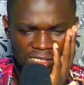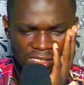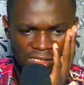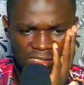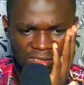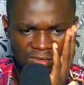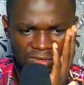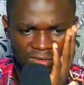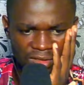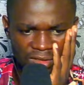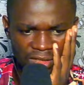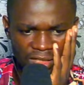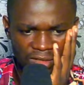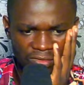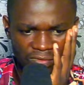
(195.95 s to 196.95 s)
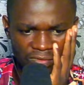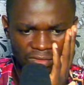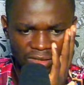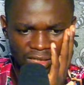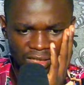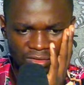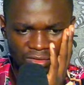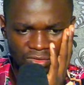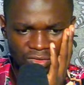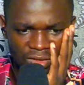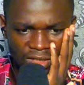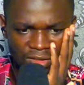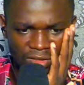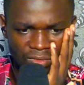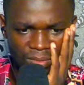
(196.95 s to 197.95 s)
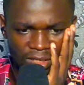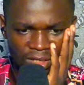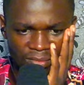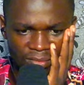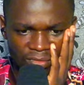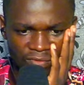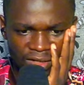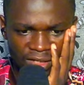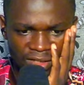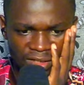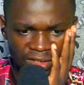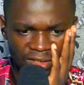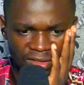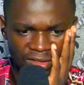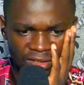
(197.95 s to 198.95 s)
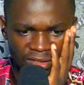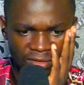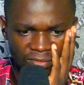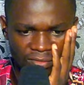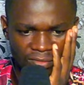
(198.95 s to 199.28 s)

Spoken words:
Which is kind of sad. So let's say we play a move like this now.